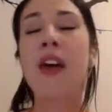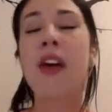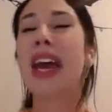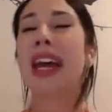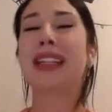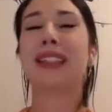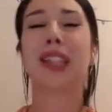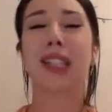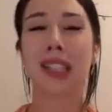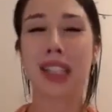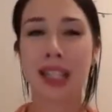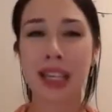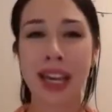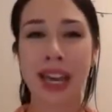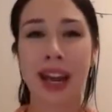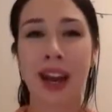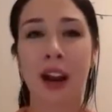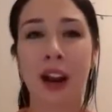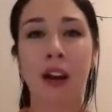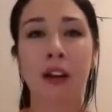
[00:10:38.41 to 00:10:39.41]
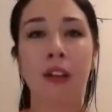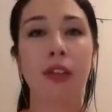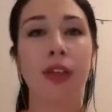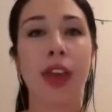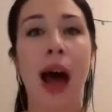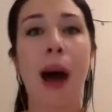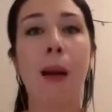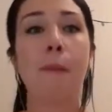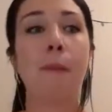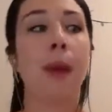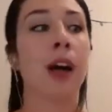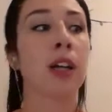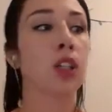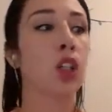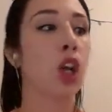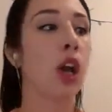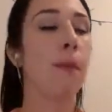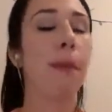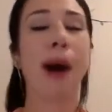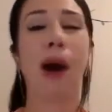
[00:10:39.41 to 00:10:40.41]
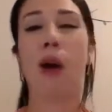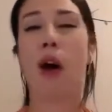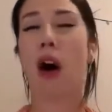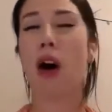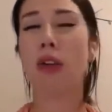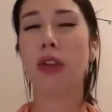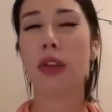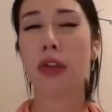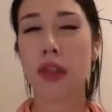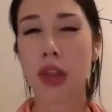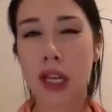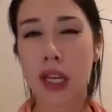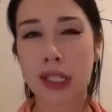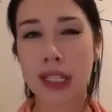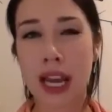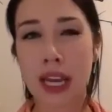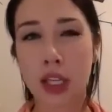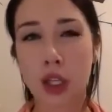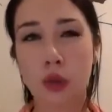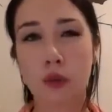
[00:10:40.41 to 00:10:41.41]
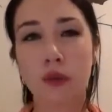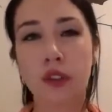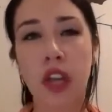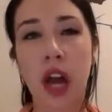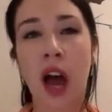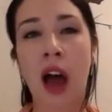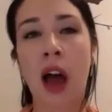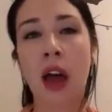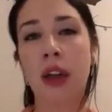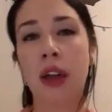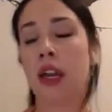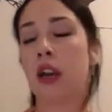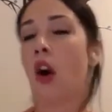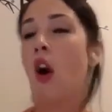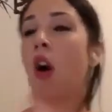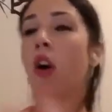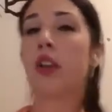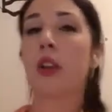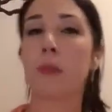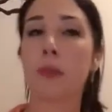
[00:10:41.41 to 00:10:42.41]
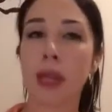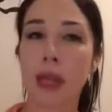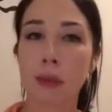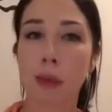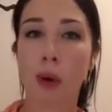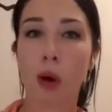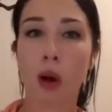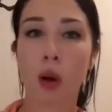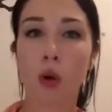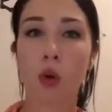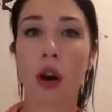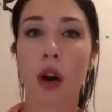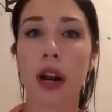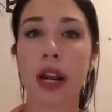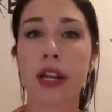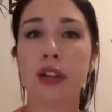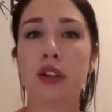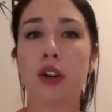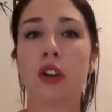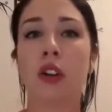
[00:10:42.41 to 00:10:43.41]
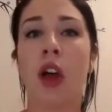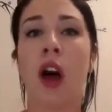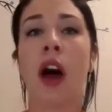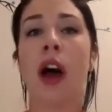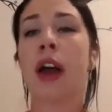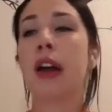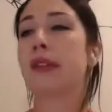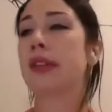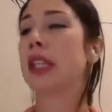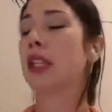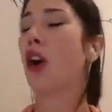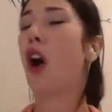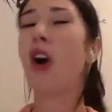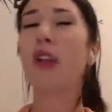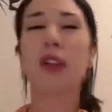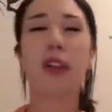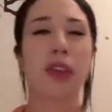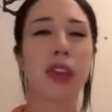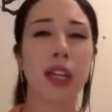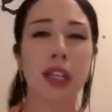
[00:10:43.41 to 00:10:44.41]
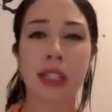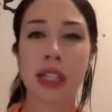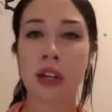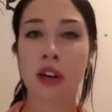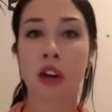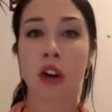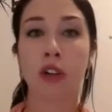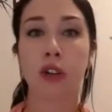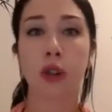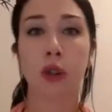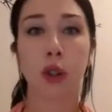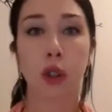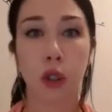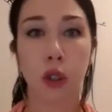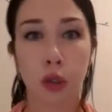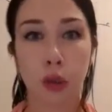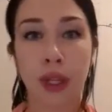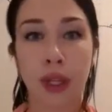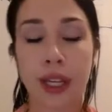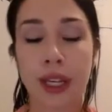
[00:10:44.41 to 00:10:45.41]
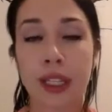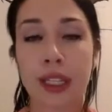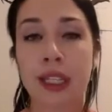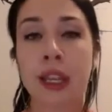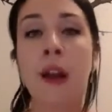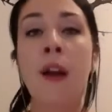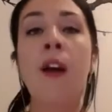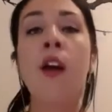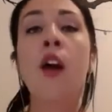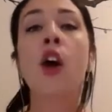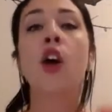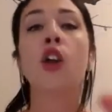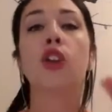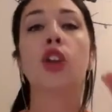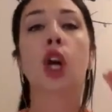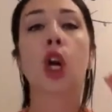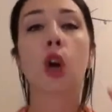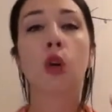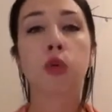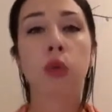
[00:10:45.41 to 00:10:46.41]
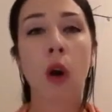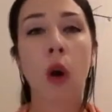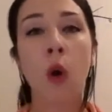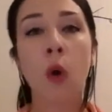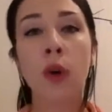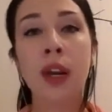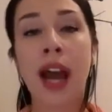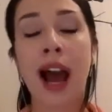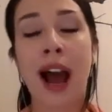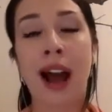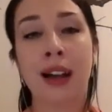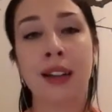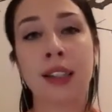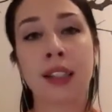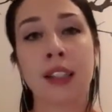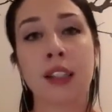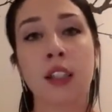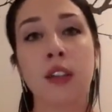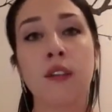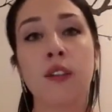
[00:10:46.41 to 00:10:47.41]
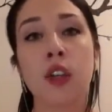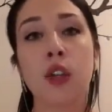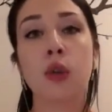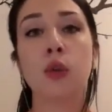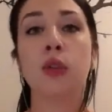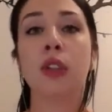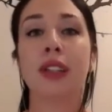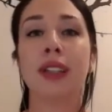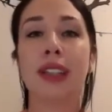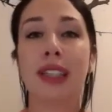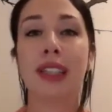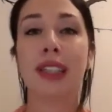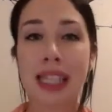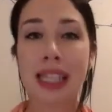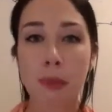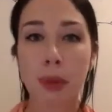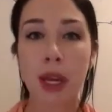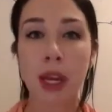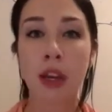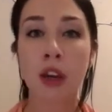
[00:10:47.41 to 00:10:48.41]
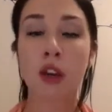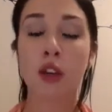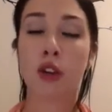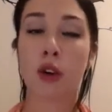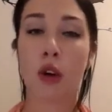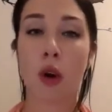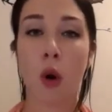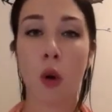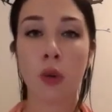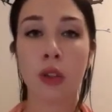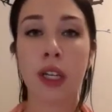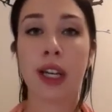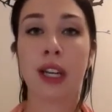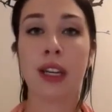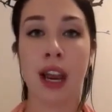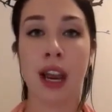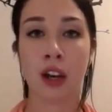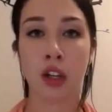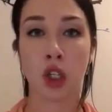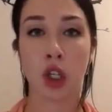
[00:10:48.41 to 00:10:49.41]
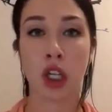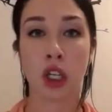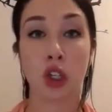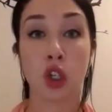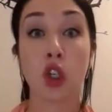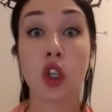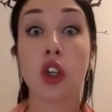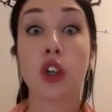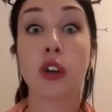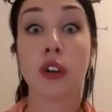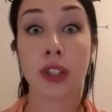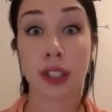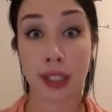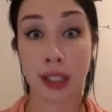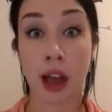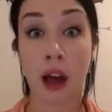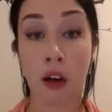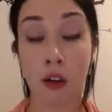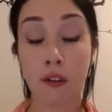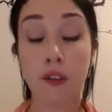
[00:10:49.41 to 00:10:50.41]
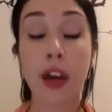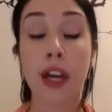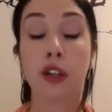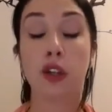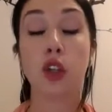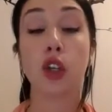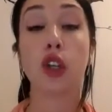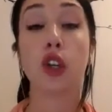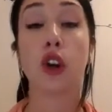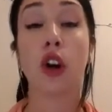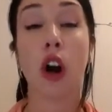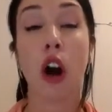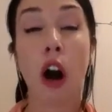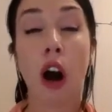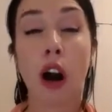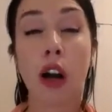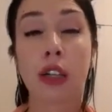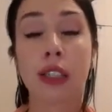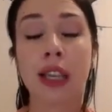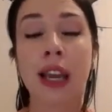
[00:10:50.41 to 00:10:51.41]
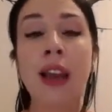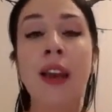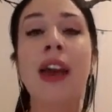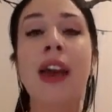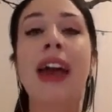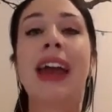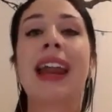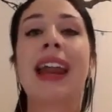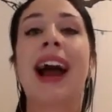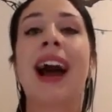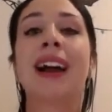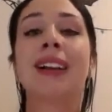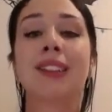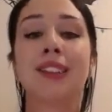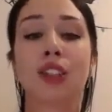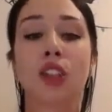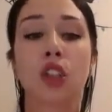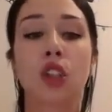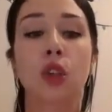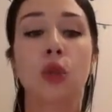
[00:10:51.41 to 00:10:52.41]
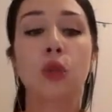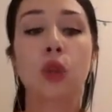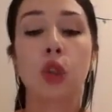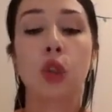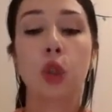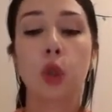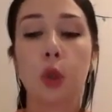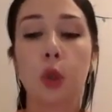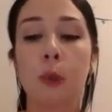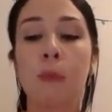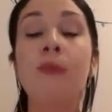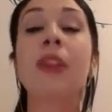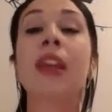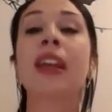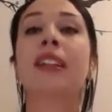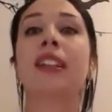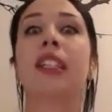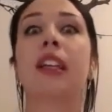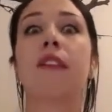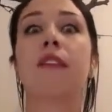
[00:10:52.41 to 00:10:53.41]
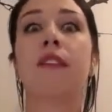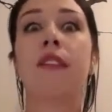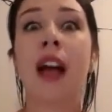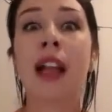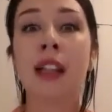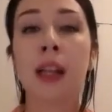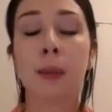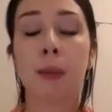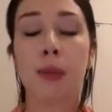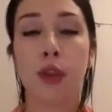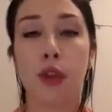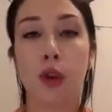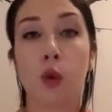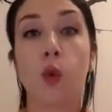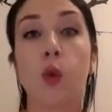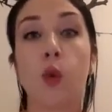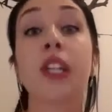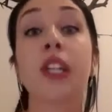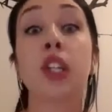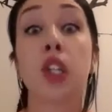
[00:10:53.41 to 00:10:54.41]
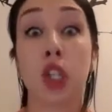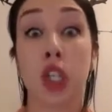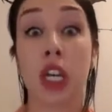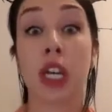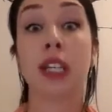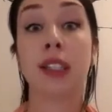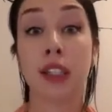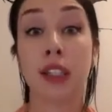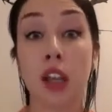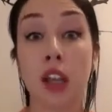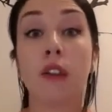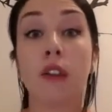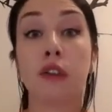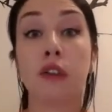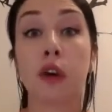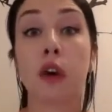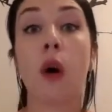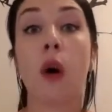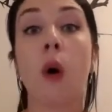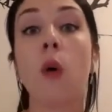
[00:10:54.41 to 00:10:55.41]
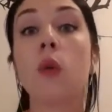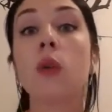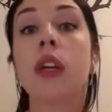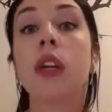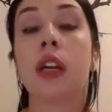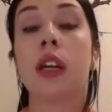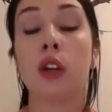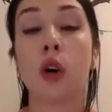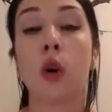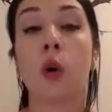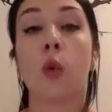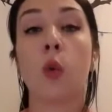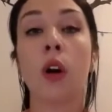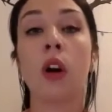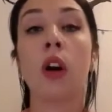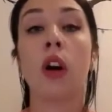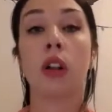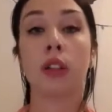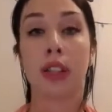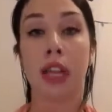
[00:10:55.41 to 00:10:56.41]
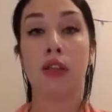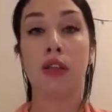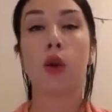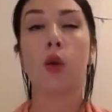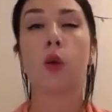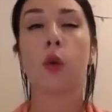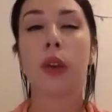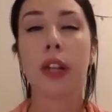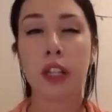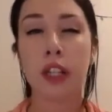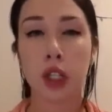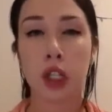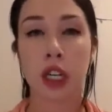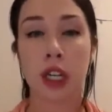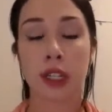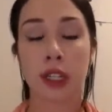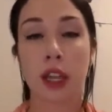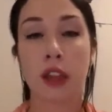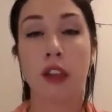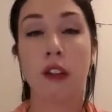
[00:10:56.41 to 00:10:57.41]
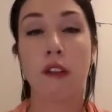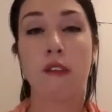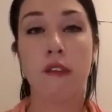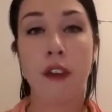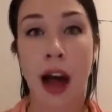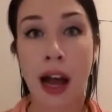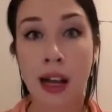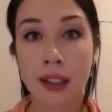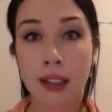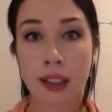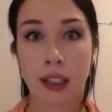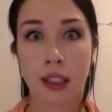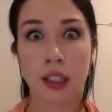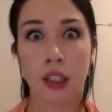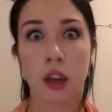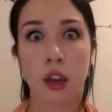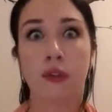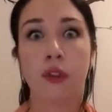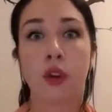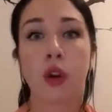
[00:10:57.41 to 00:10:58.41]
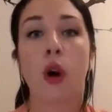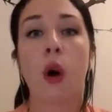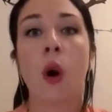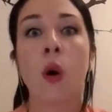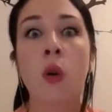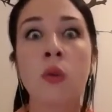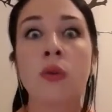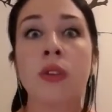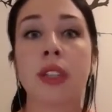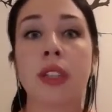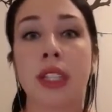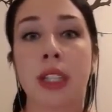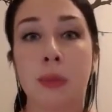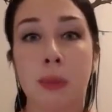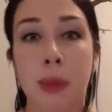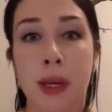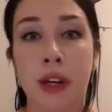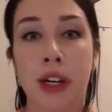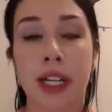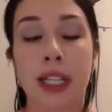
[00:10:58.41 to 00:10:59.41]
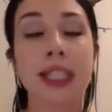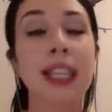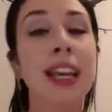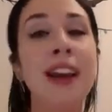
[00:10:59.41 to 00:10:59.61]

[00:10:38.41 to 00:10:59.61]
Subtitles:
It doesn't care that much about all the things that you've done and all the people who are in your lives and all the things that are on your to-do list. The crone asks of you to deepen your own connection to yourself and to your heart. It asks you to develop the richness of your own inner world and the richness and the vastness of your own spirit.